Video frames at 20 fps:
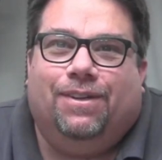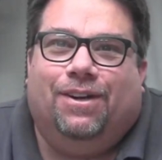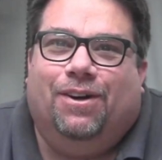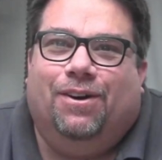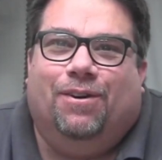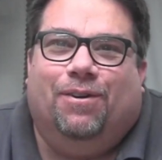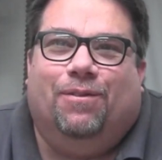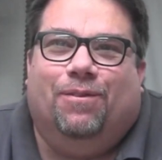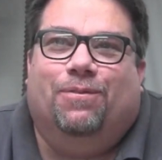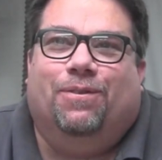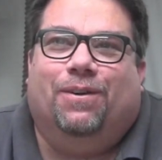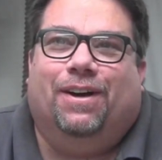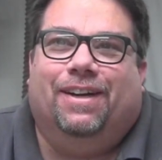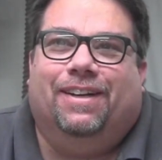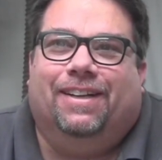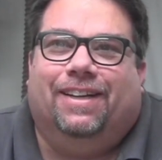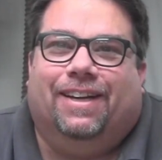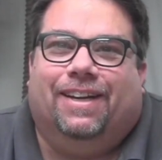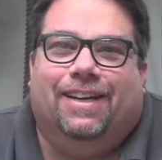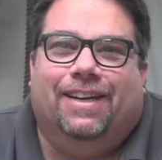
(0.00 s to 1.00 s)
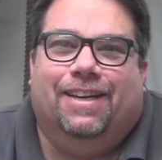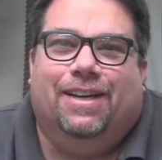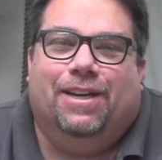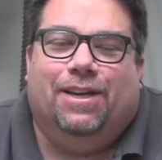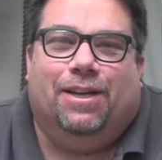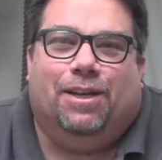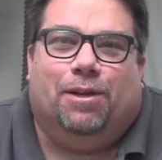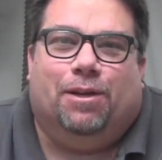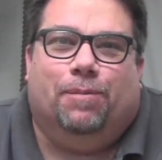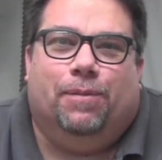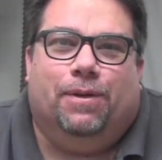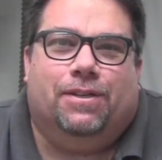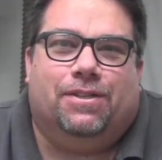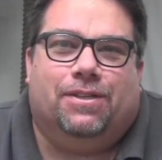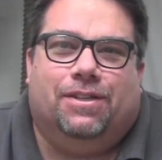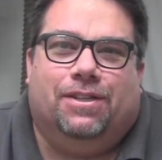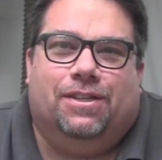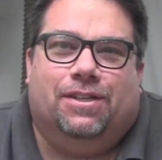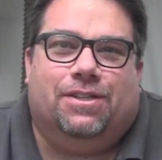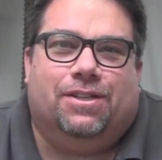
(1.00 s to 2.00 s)
Oh, finally. You
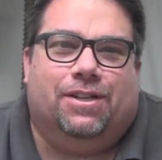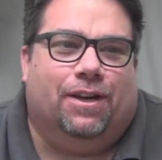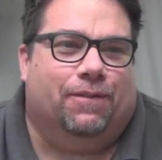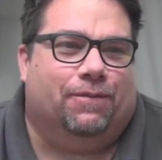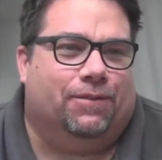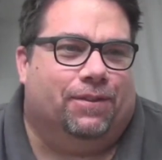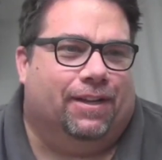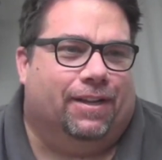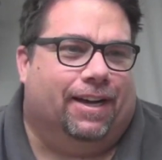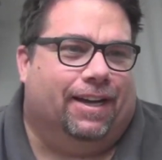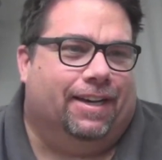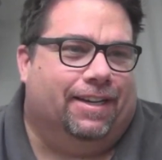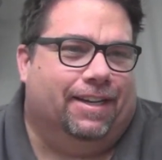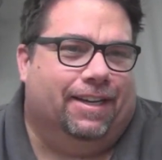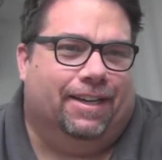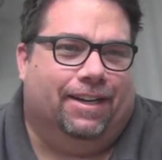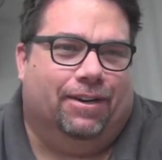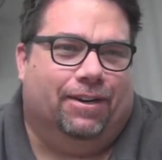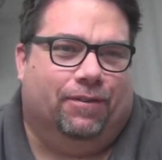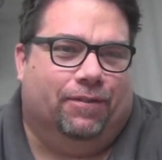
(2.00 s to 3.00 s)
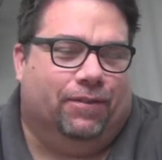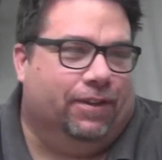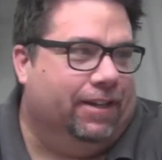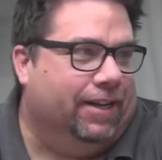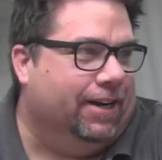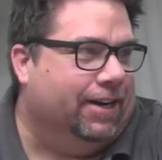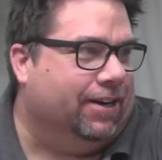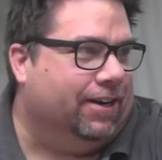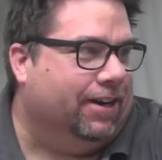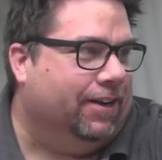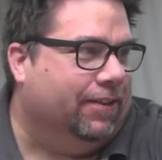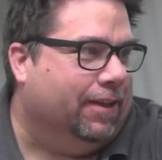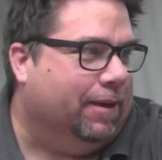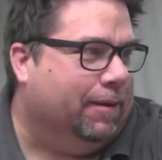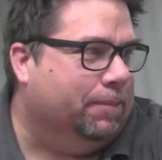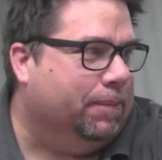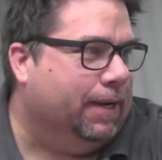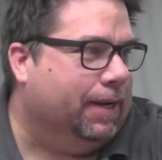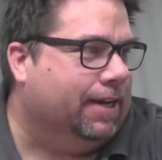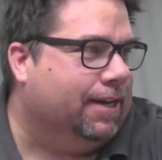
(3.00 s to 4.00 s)
missed the stuff that I did over there on
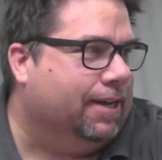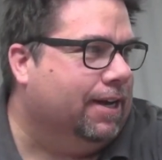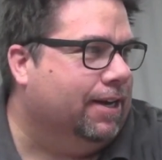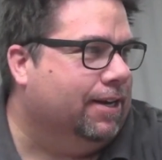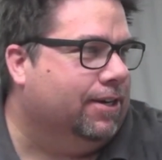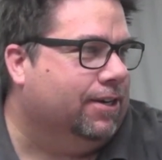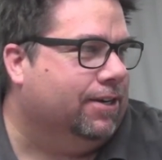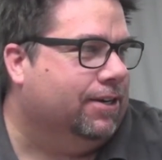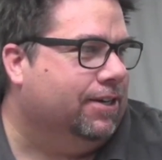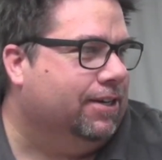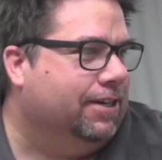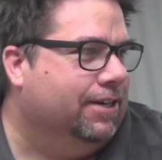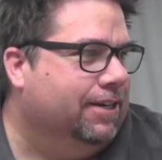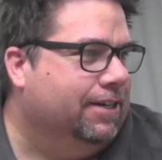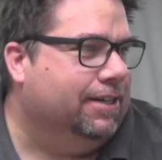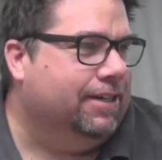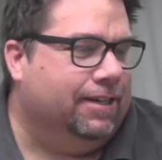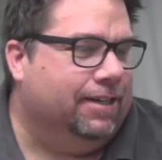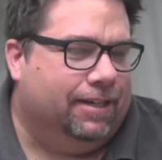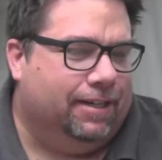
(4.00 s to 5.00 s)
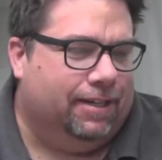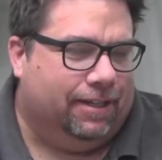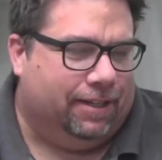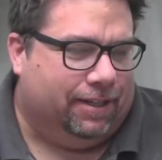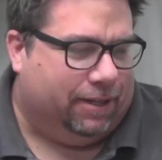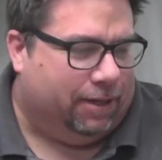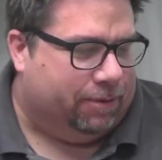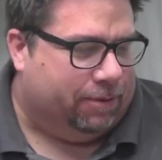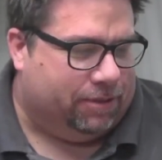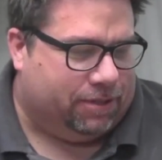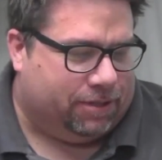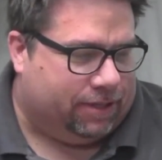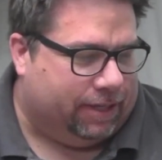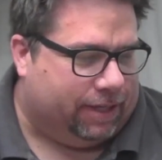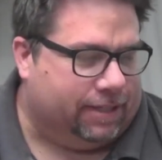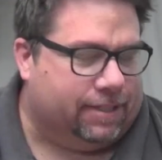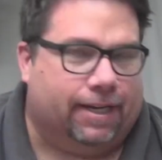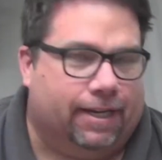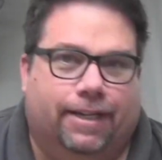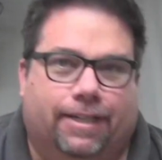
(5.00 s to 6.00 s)
that big cutter. There was
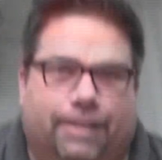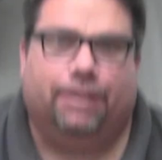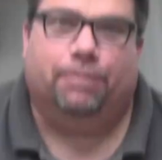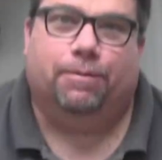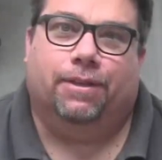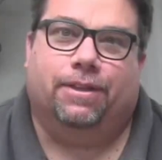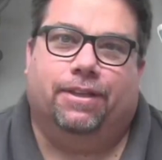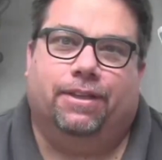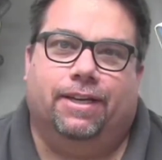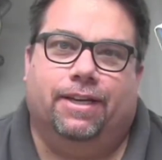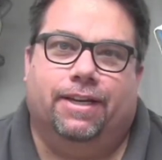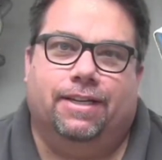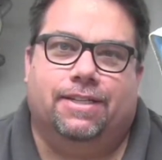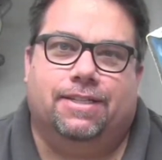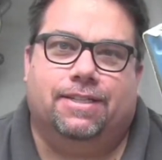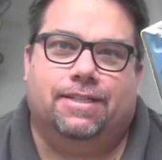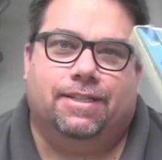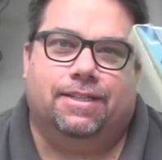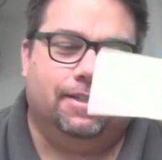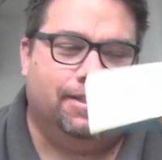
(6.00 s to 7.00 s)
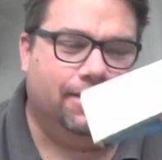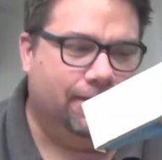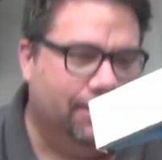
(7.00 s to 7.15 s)
things I did with this.